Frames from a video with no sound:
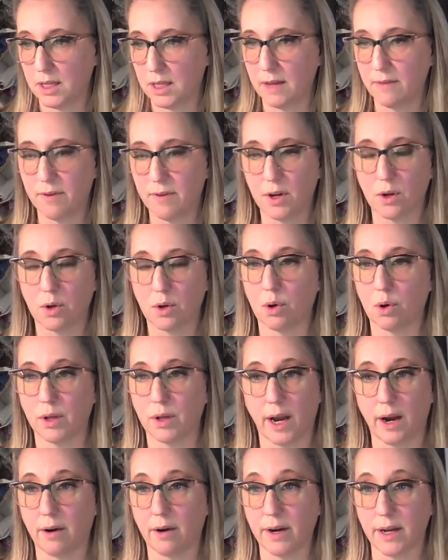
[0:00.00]
give it a
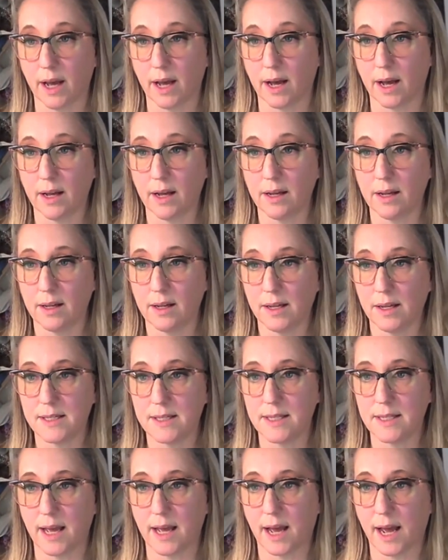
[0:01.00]
goal area
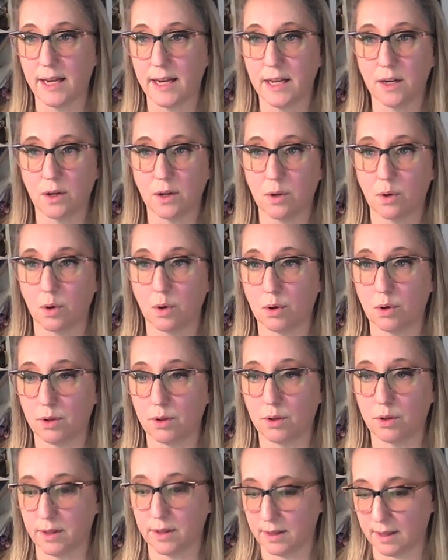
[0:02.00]
and say, I need a
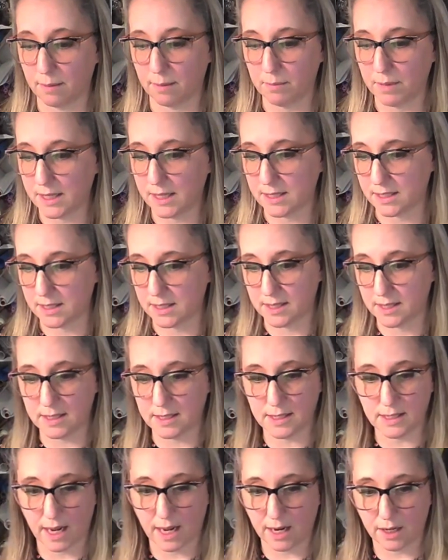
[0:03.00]
goal that meets
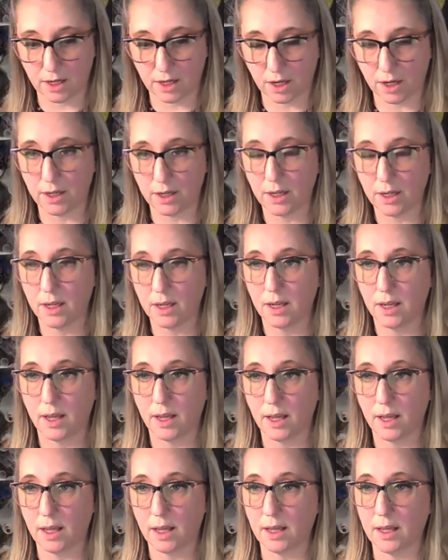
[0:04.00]
this standard
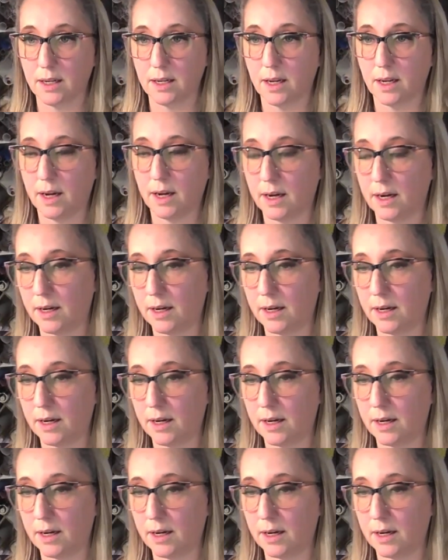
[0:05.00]
in